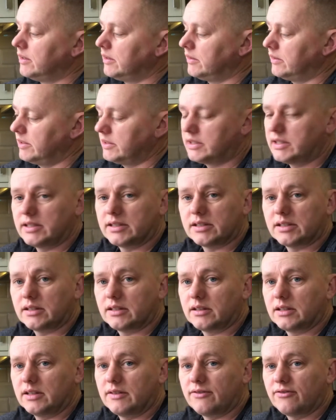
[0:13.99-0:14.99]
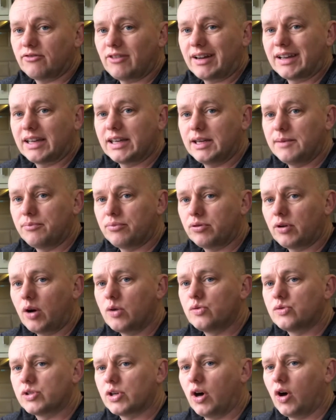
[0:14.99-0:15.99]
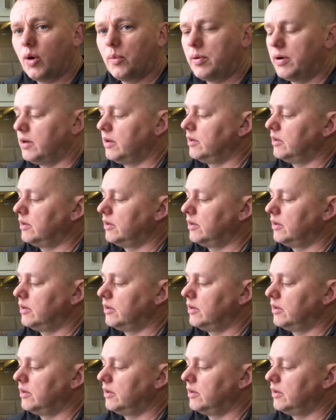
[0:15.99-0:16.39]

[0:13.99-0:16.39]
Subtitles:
This is the Franke Pro top.